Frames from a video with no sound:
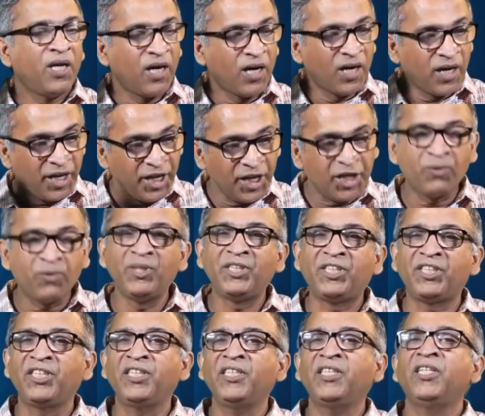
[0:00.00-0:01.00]

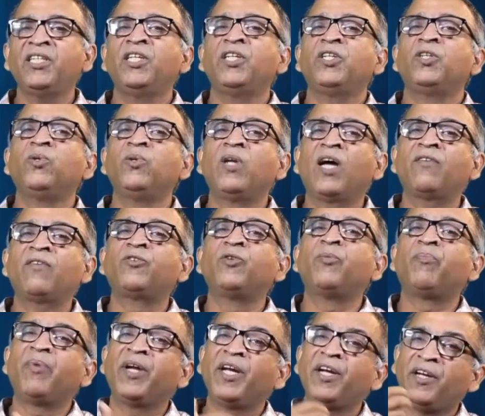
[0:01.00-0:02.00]
equity, you will have to
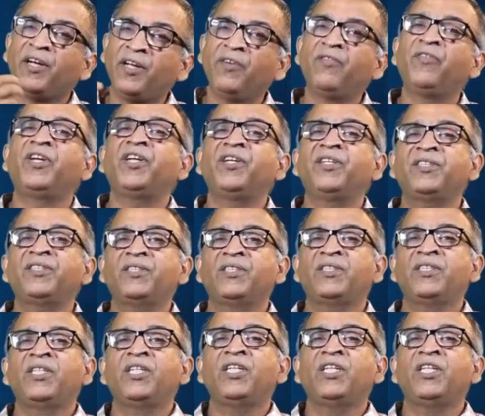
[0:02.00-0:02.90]
pay dividend.